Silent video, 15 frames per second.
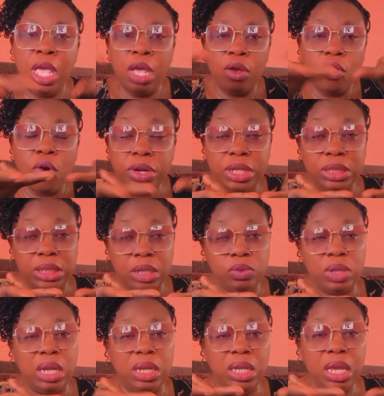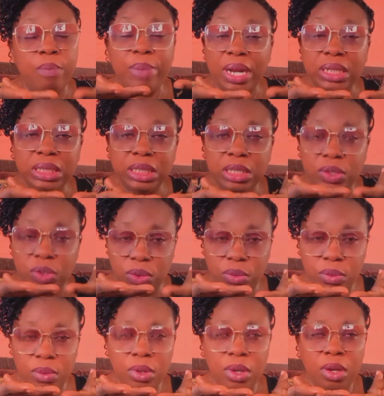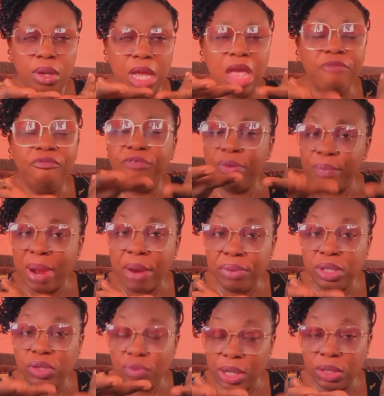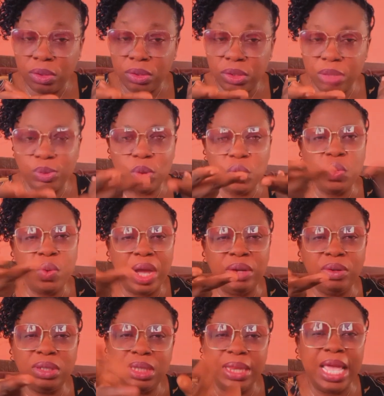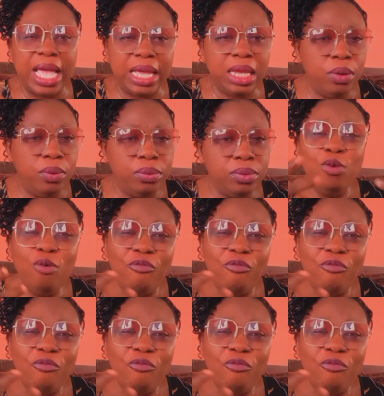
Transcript: God is actually a party to every marriage relationship. So you are not there alone.